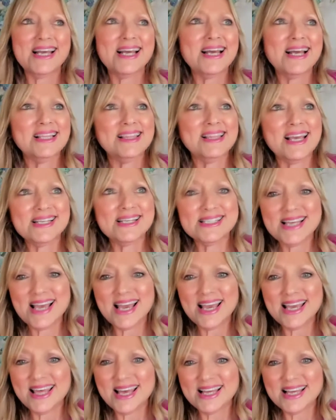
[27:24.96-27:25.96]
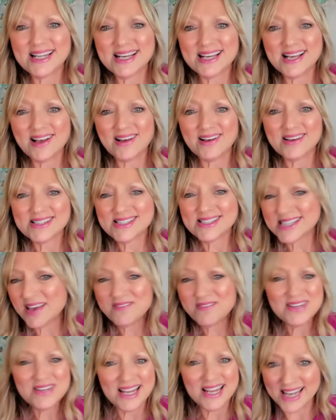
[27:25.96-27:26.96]
they say that 7
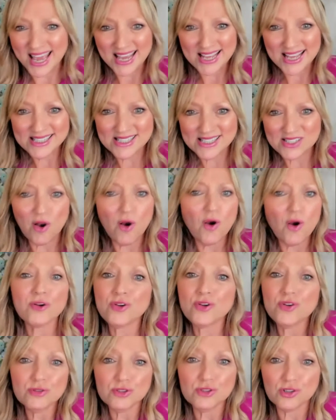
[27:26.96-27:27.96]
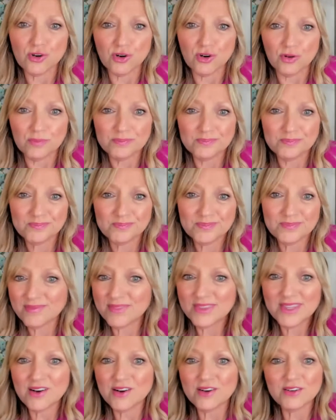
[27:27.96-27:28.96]
and 8s are neutral.
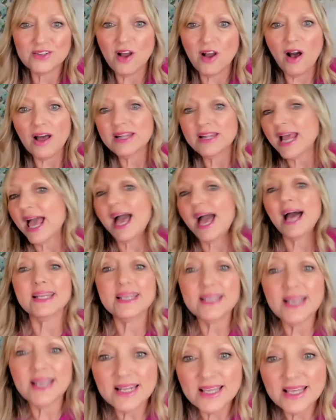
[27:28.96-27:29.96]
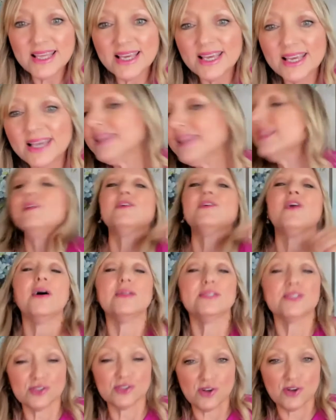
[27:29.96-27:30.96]
They're not adding anything, they're not
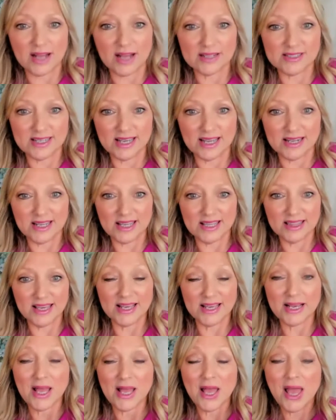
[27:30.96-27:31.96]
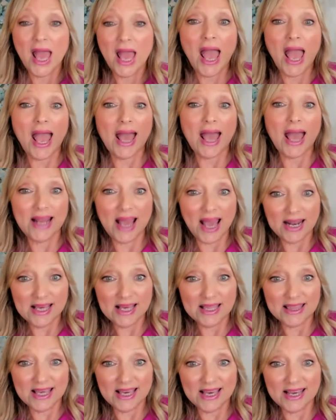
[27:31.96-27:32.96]
detracting anything. And
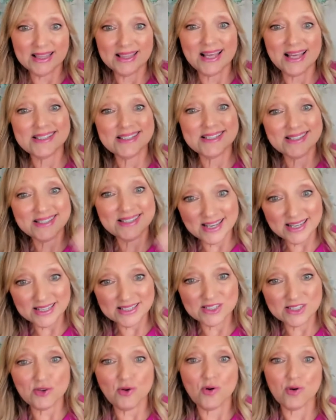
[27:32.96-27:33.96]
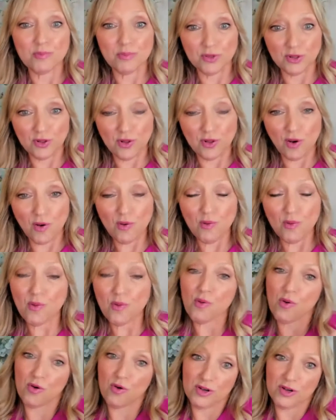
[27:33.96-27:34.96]
anything that's 6 or below,
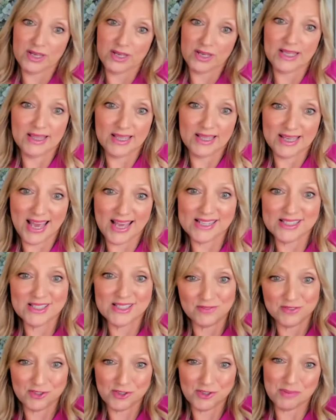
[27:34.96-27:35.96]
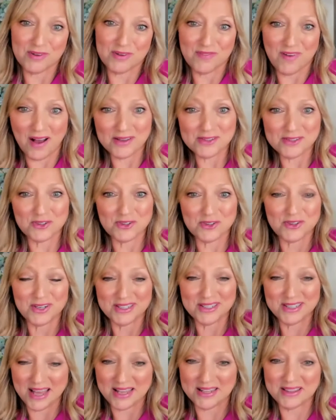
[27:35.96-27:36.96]
or in the case of TripAdvisor
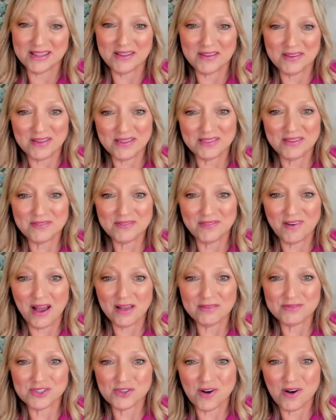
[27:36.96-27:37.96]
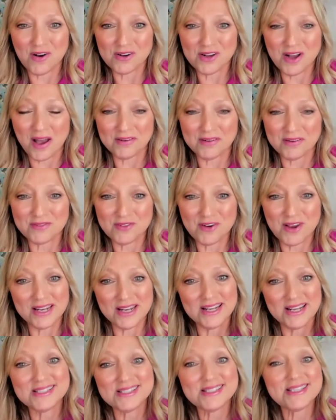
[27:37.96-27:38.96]
and the 5-star kind of
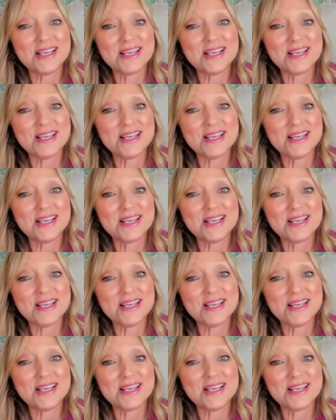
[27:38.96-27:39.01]
ratings,